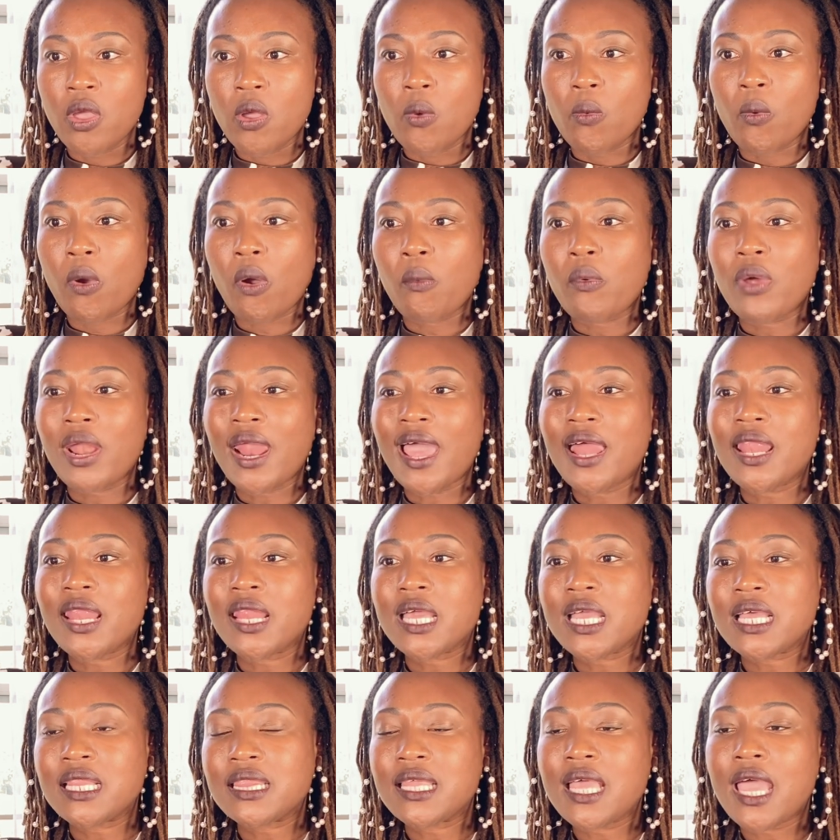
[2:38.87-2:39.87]
Where when I
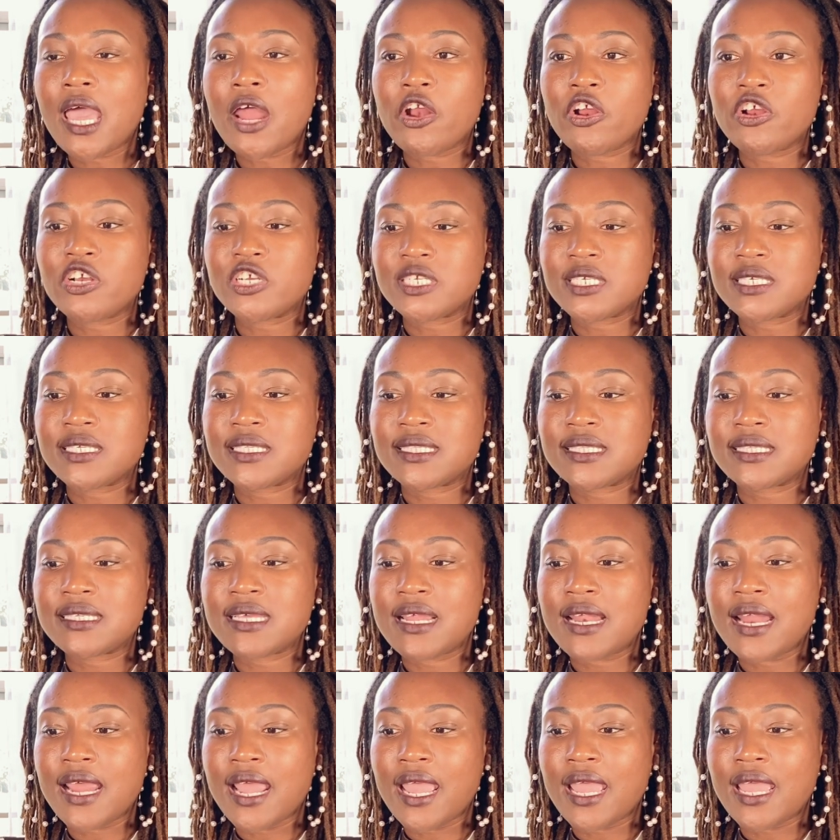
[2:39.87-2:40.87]
look at the energies
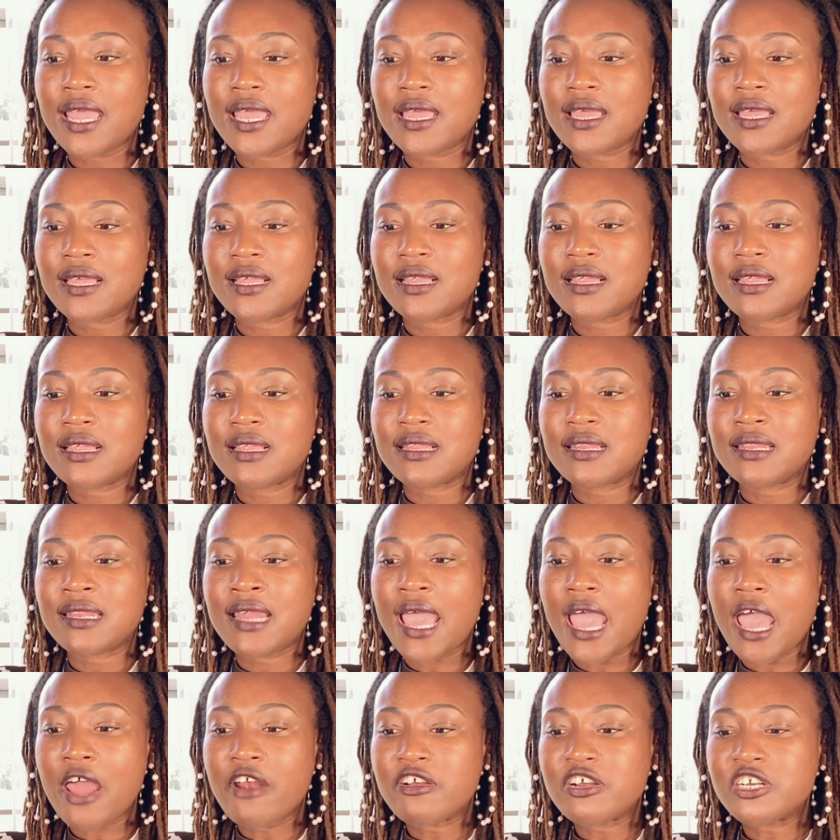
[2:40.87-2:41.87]
today,
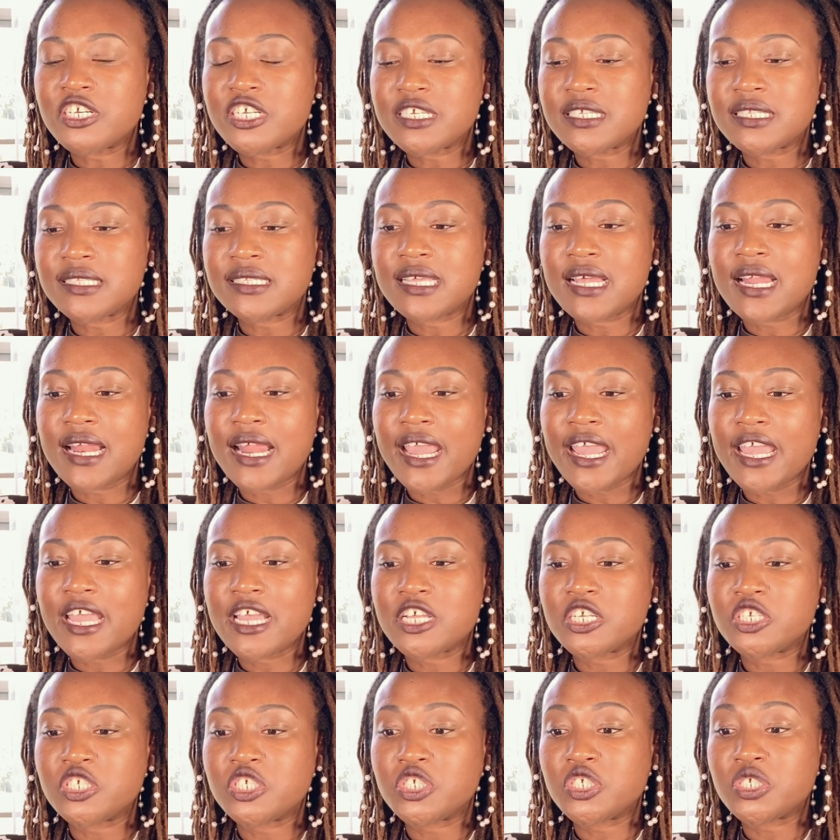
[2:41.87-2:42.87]
the energies today
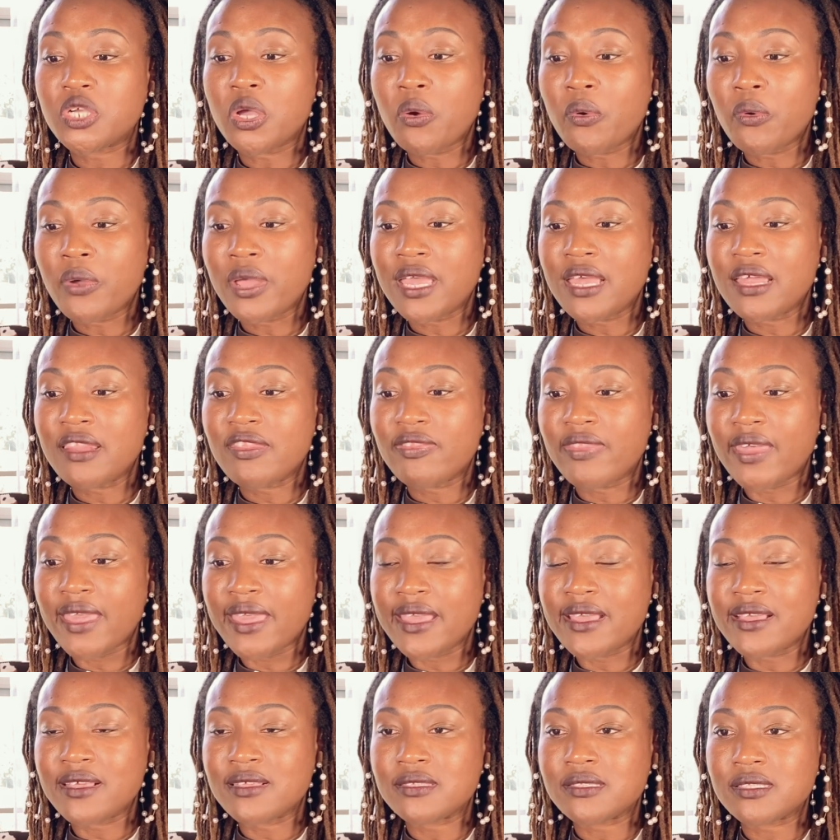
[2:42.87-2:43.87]
is showing
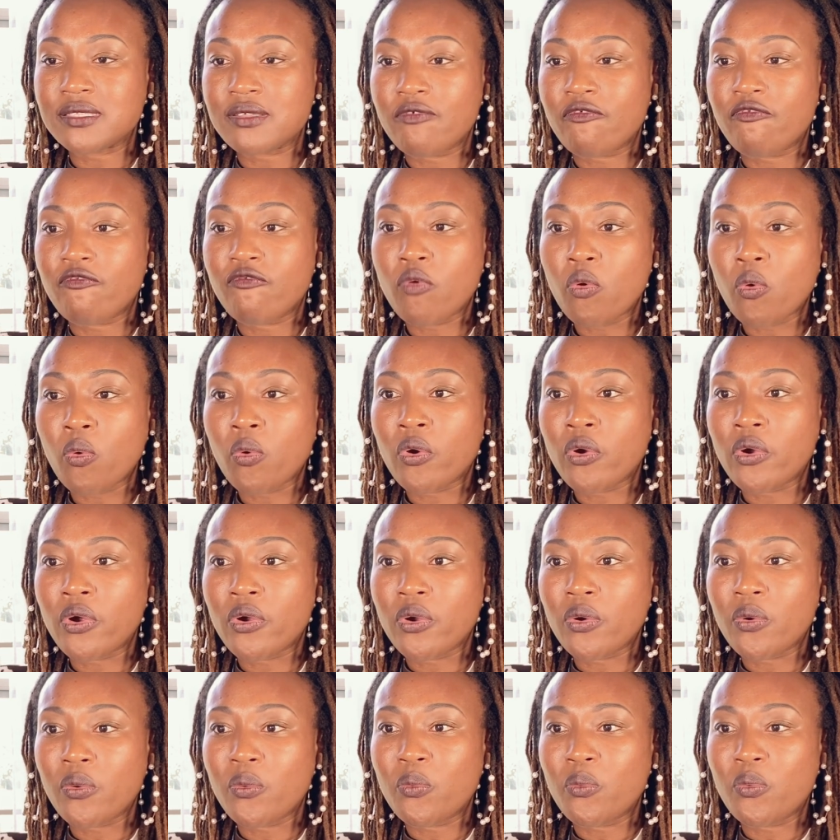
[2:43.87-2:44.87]
things
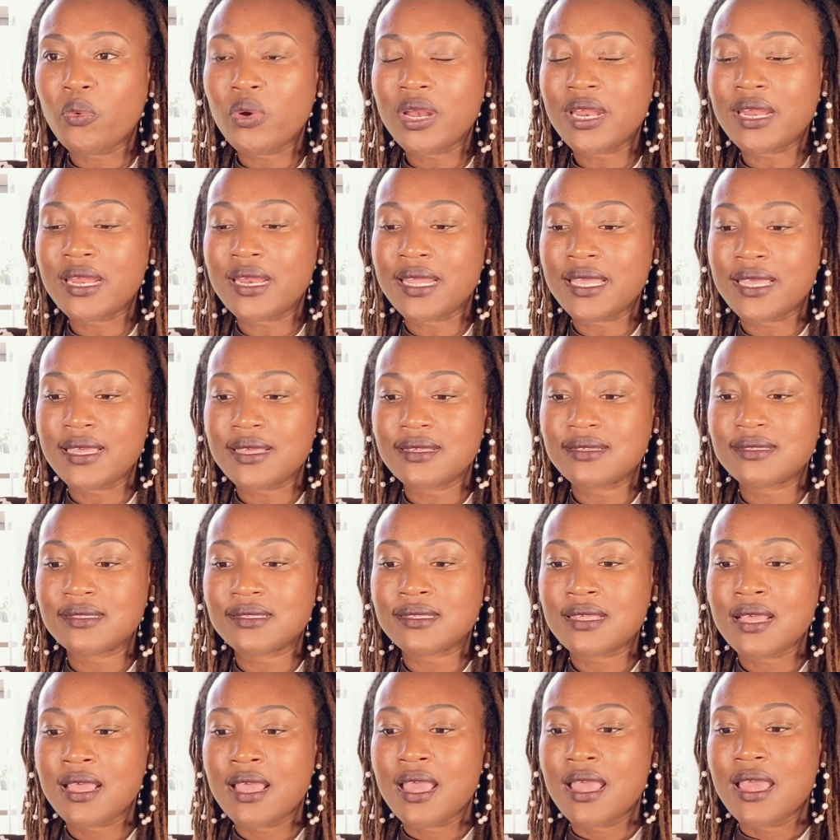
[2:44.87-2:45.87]
for what it
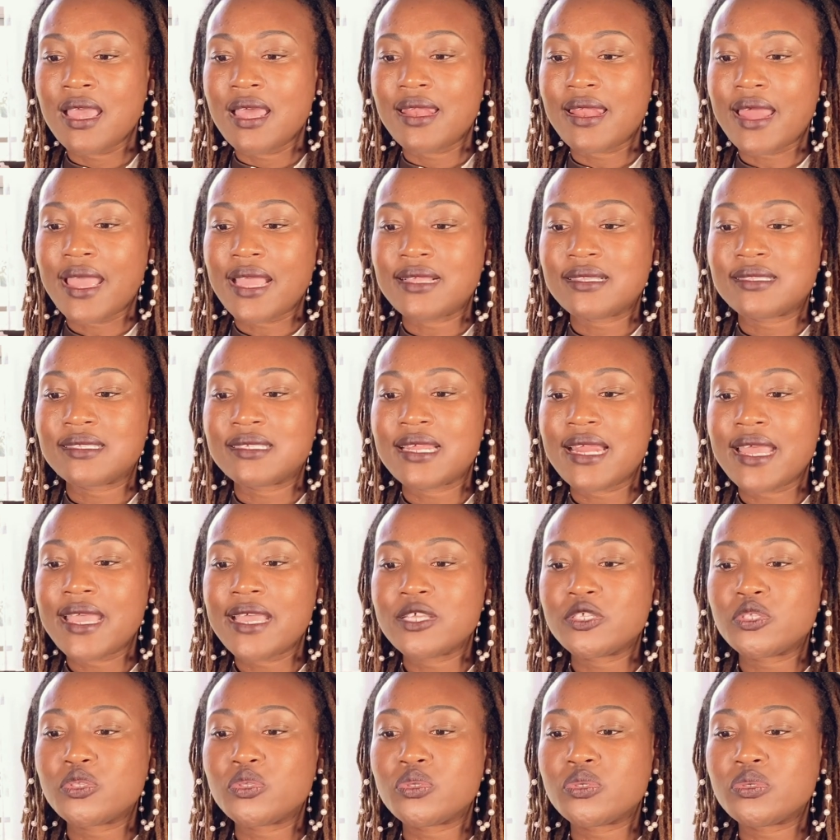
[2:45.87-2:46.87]
is. Like today
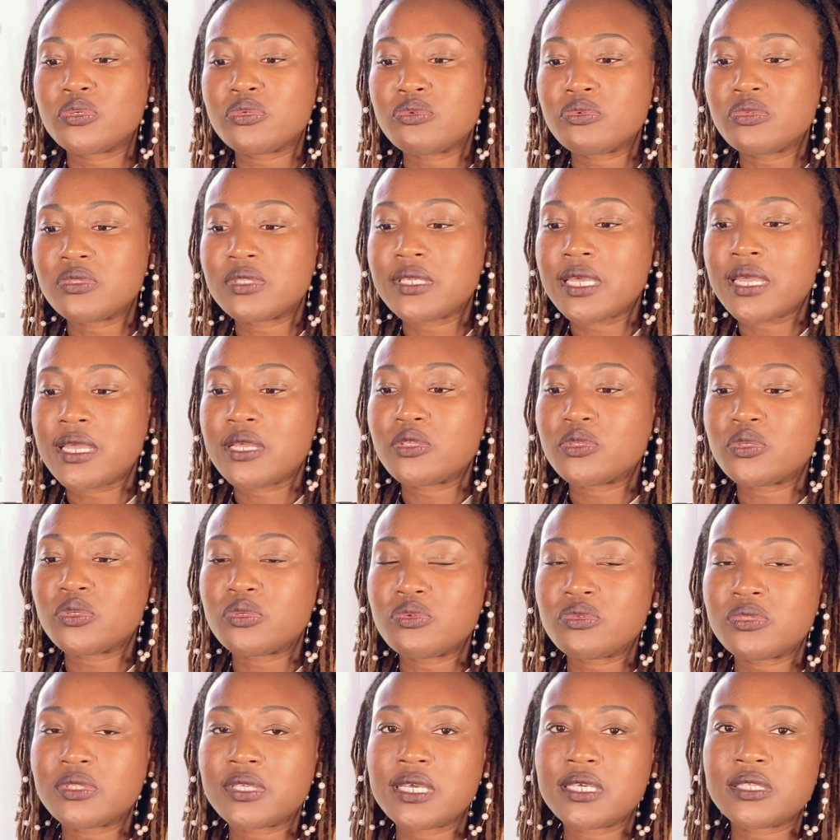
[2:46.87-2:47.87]
is Tuesday and
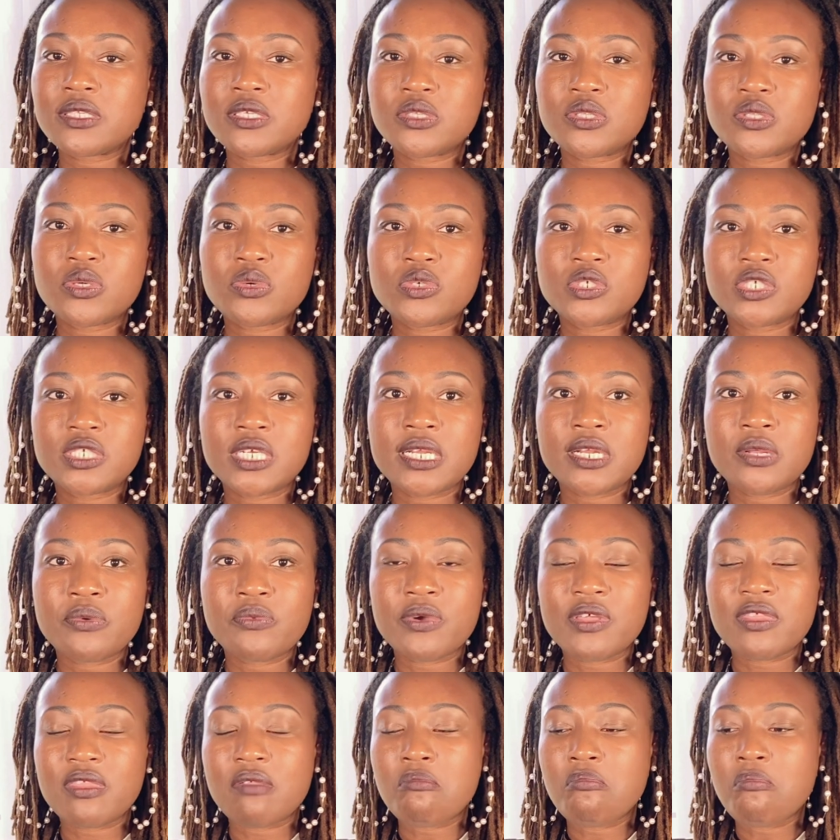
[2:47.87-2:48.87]
Tuesday is associated
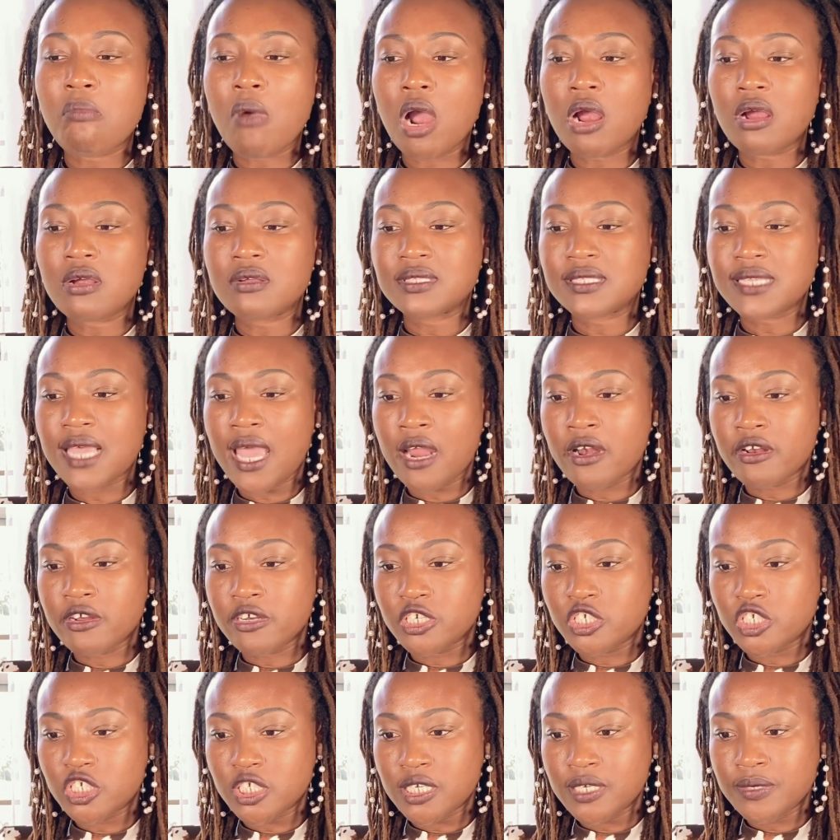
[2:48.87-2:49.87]
with Mars
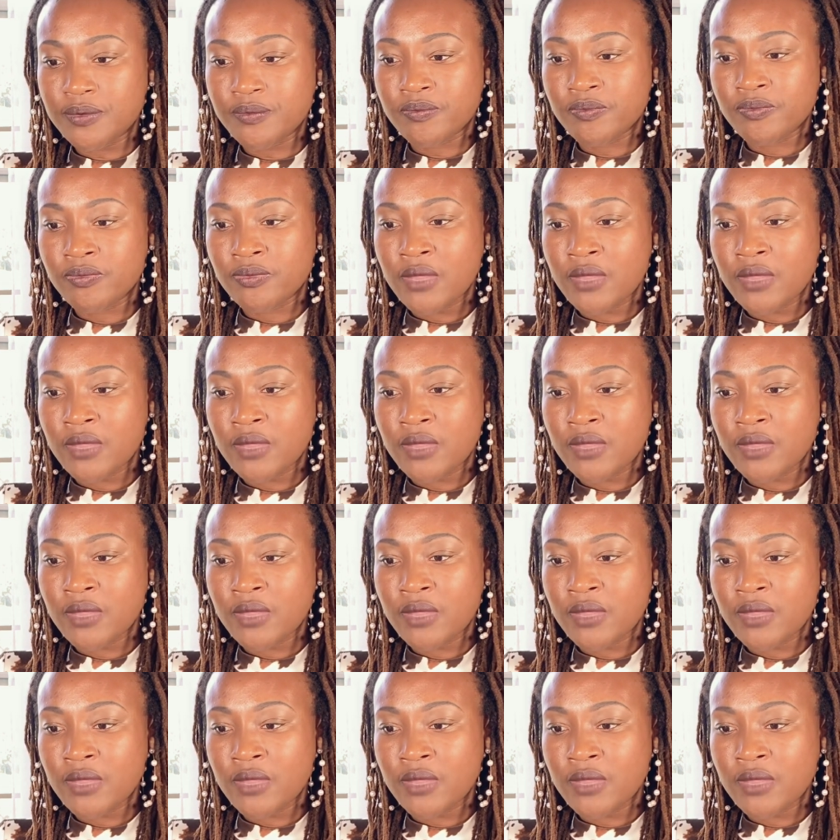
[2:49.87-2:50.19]
energy.